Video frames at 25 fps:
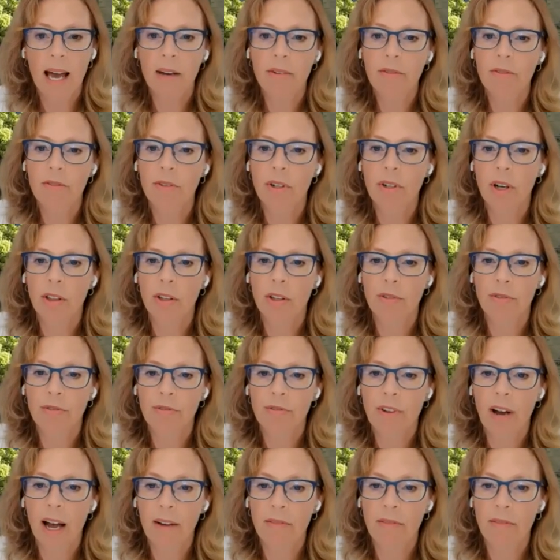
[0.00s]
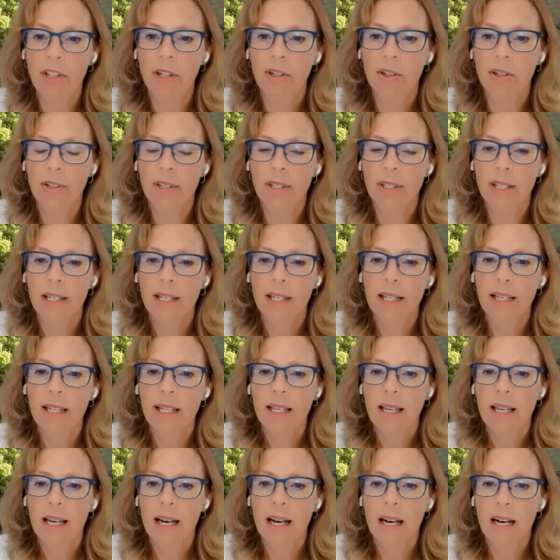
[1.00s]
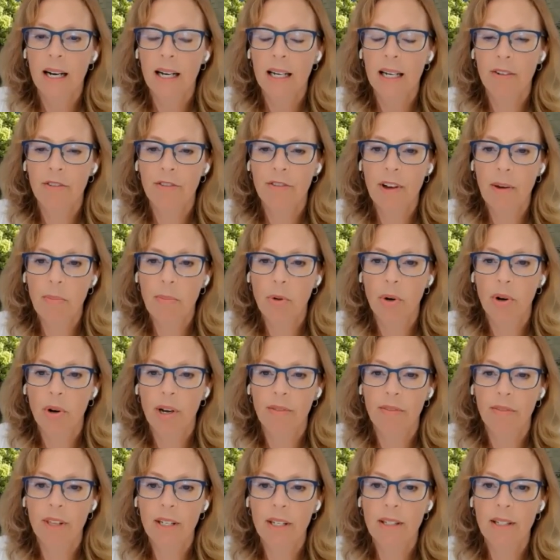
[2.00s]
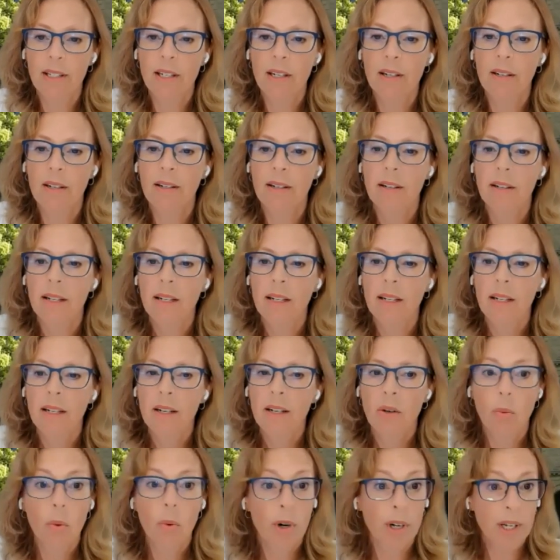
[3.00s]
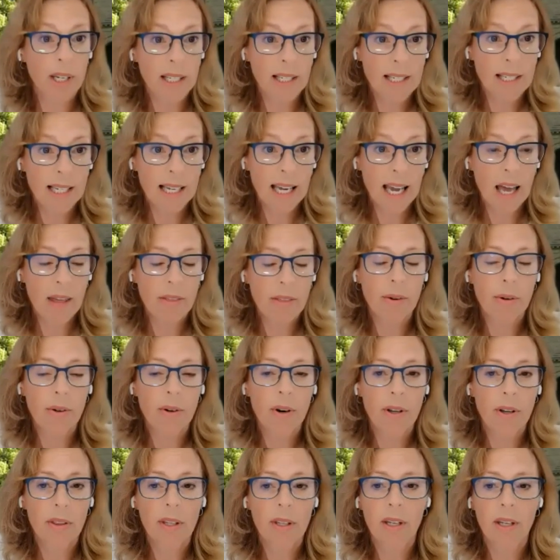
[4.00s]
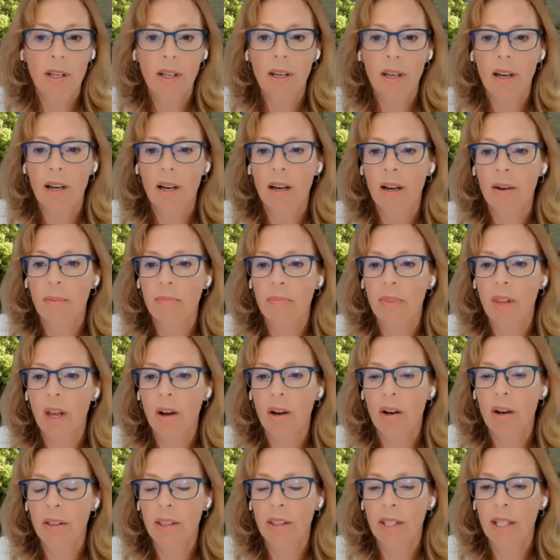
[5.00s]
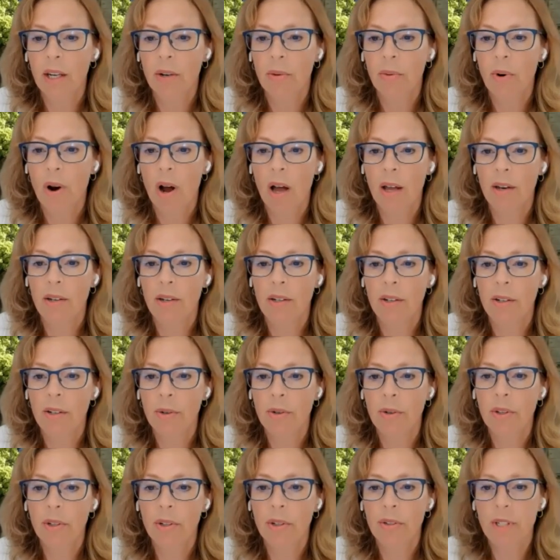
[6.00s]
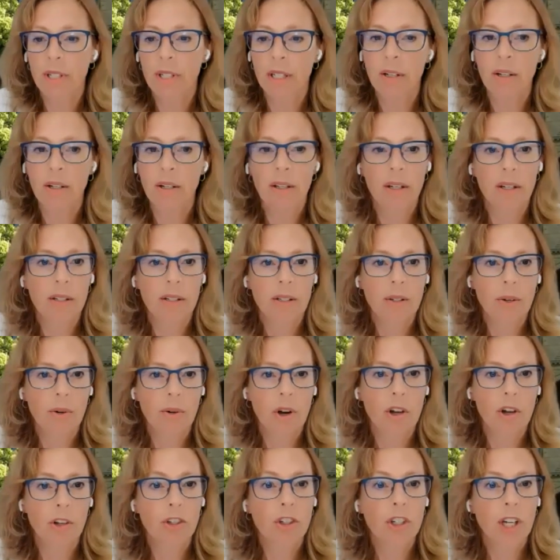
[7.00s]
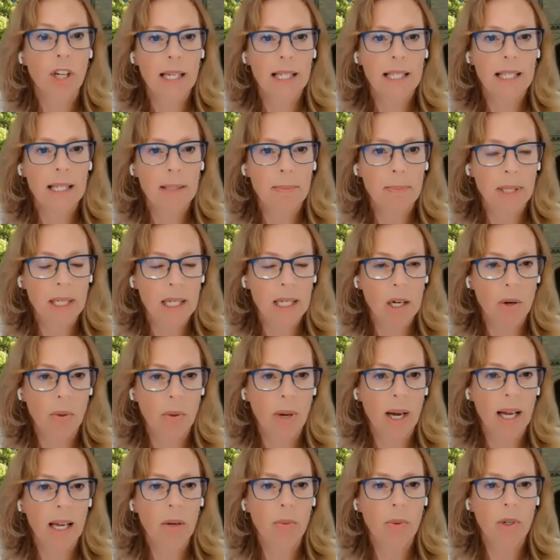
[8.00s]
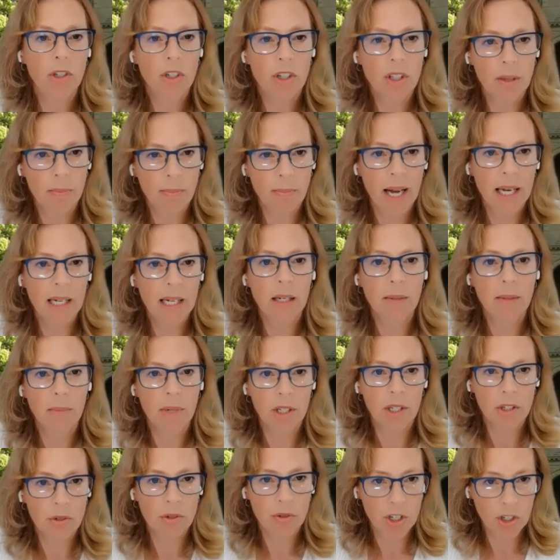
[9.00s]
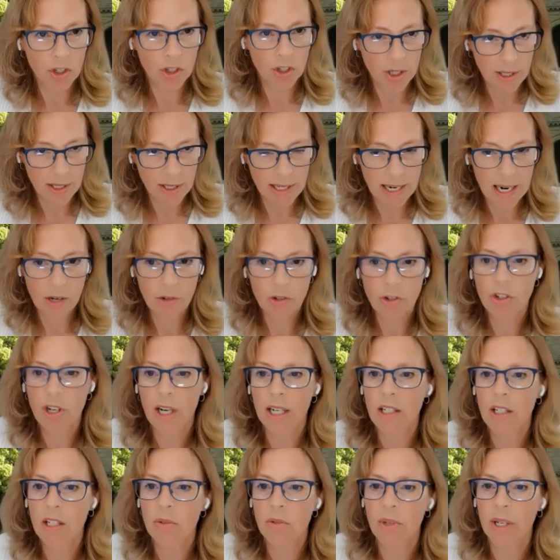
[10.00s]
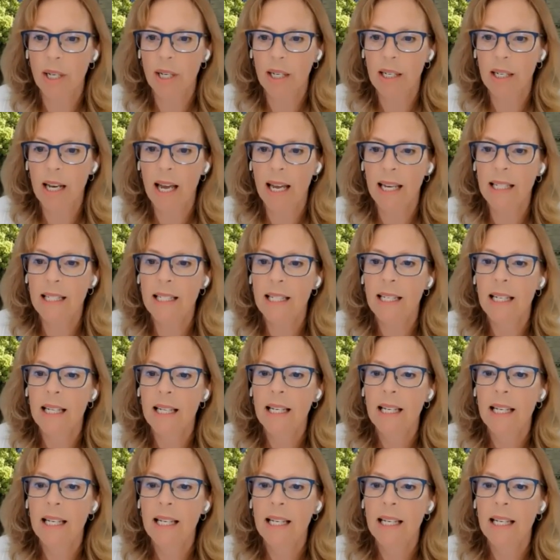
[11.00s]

that for another five years in February of this year working together on the um, on the Iran nuclear deal, the so-called JCPOA, which the Biden administration is now trying to reignite.